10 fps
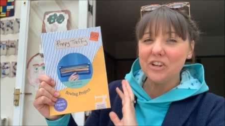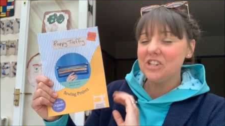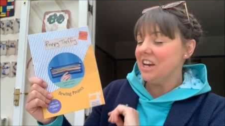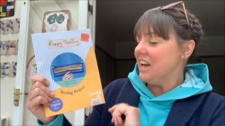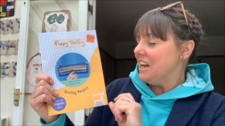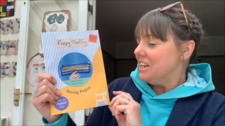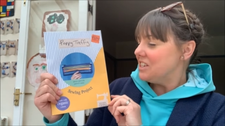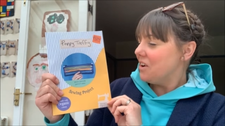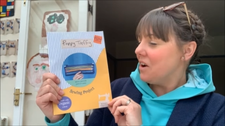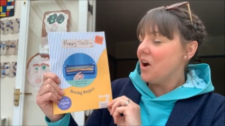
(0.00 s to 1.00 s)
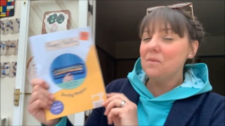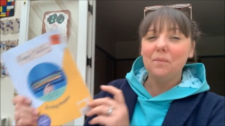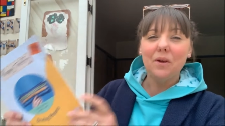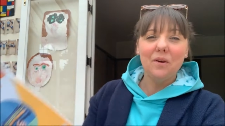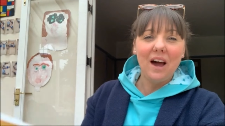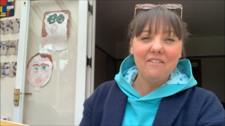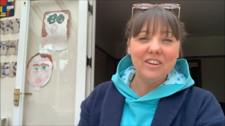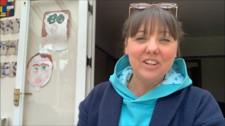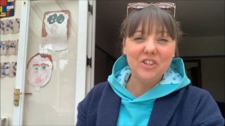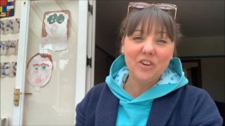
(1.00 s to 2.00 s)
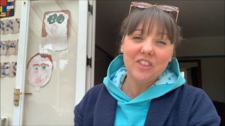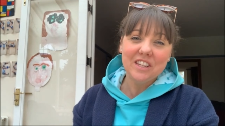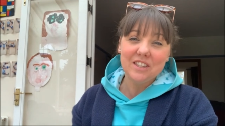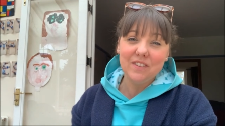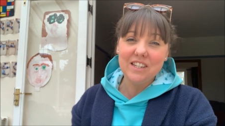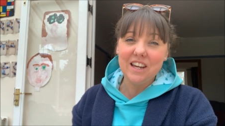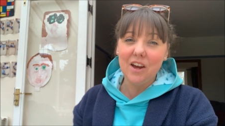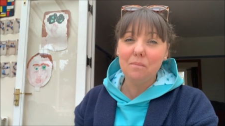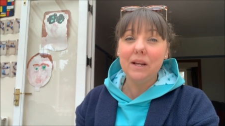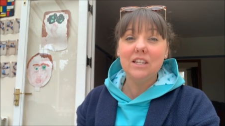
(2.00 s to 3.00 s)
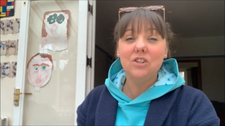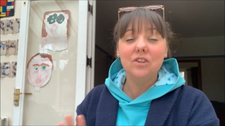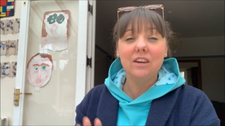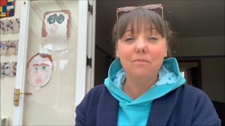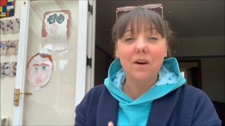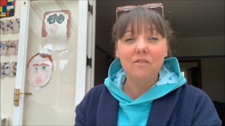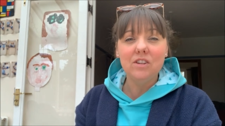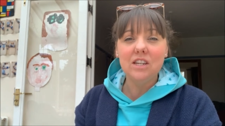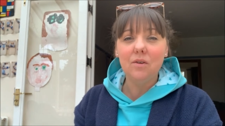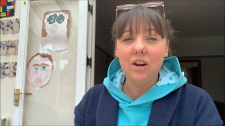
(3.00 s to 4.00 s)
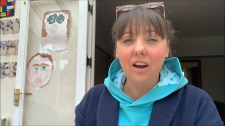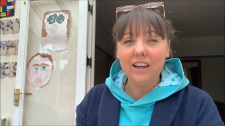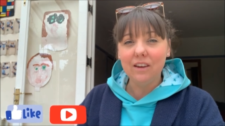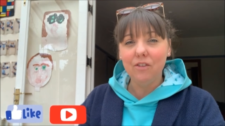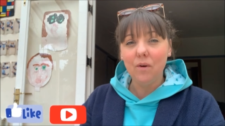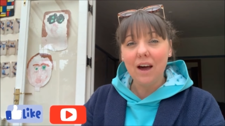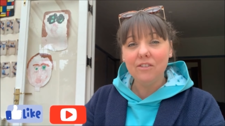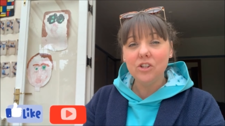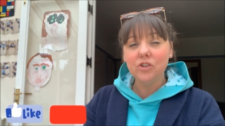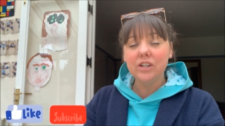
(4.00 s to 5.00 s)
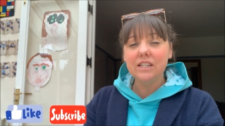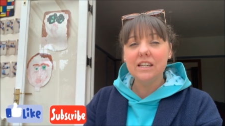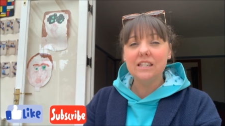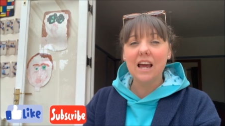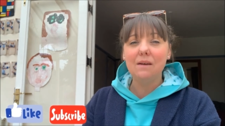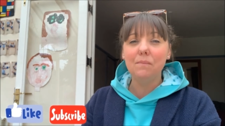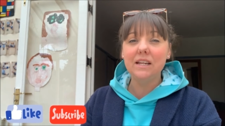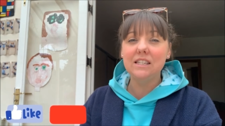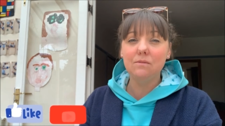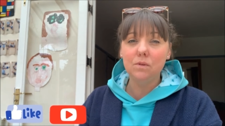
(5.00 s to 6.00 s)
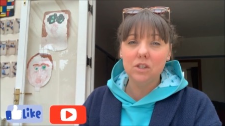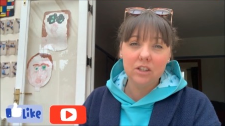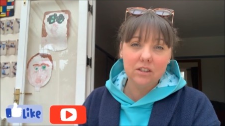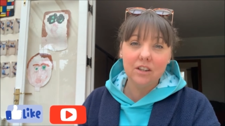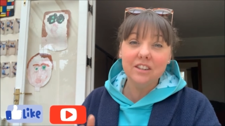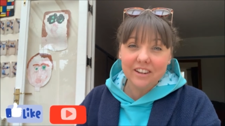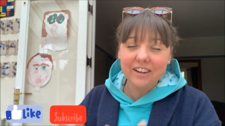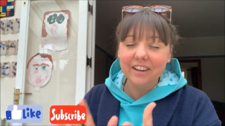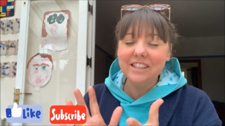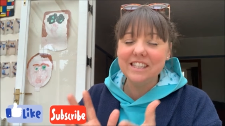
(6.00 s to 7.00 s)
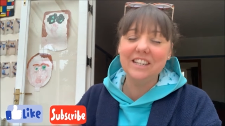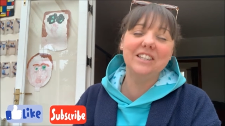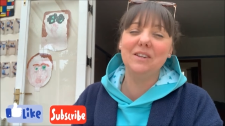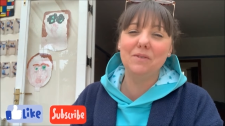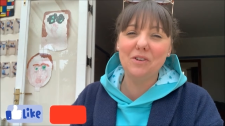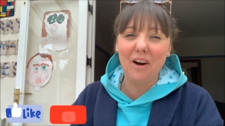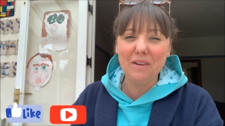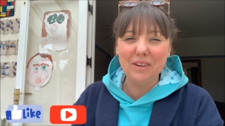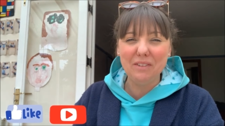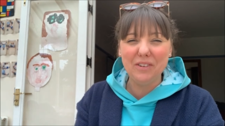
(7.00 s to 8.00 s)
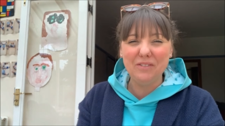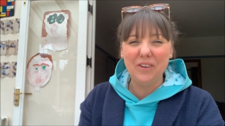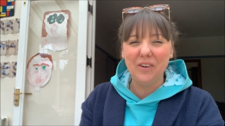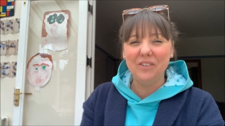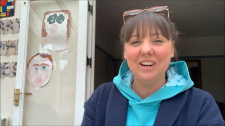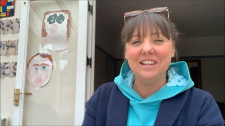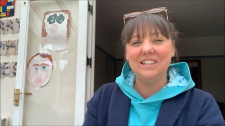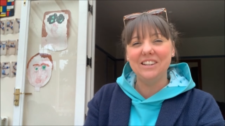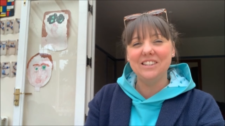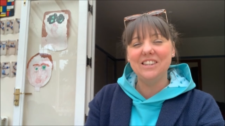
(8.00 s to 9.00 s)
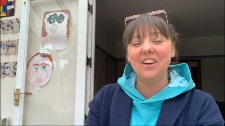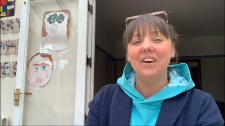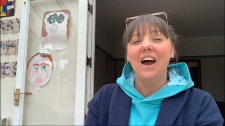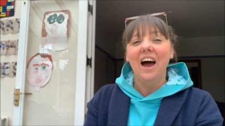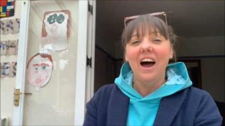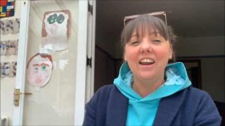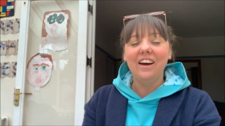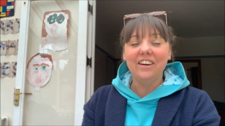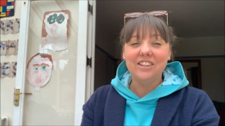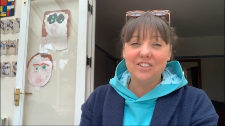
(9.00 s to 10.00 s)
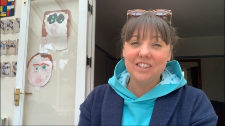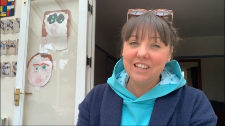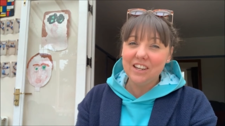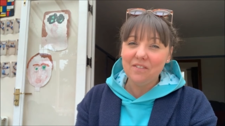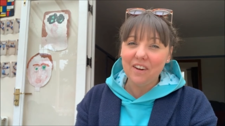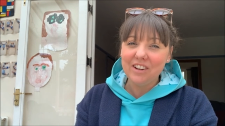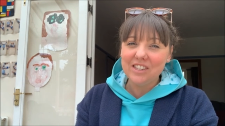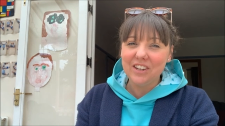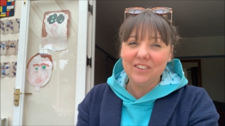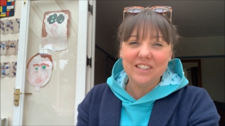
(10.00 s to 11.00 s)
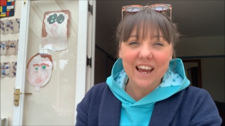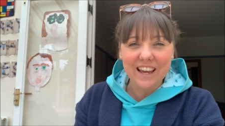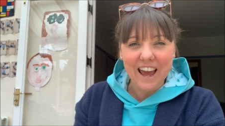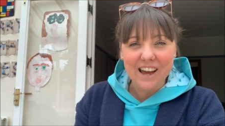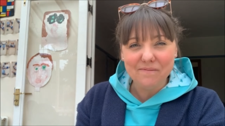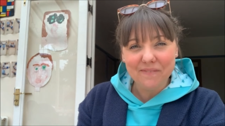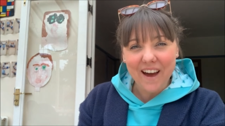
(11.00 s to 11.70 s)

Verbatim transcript: good. So I hope you have enjoyed this video. Please do give my video a like if you have enjoyed it and please subs consider subscribing if you've not already done so. And I shall see you very soon. Take care.